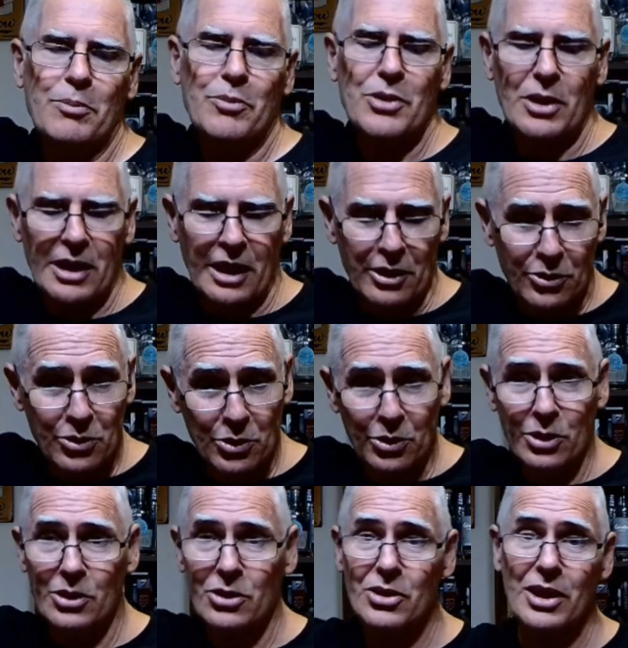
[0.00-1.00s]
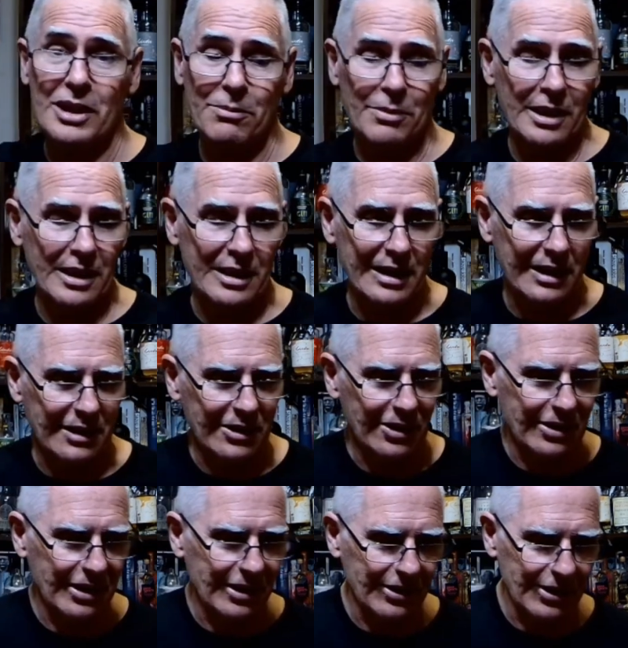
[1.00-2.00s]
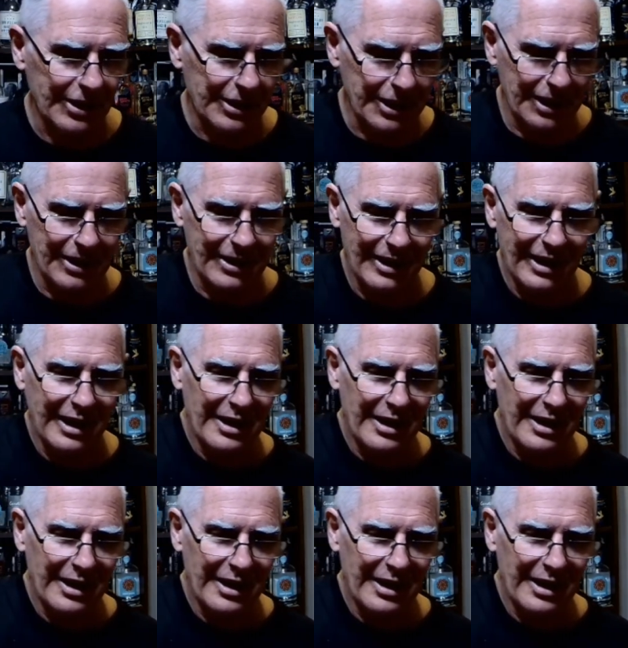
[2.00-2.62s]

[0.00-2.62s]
So yeah, do not shake beer cocktails, okay?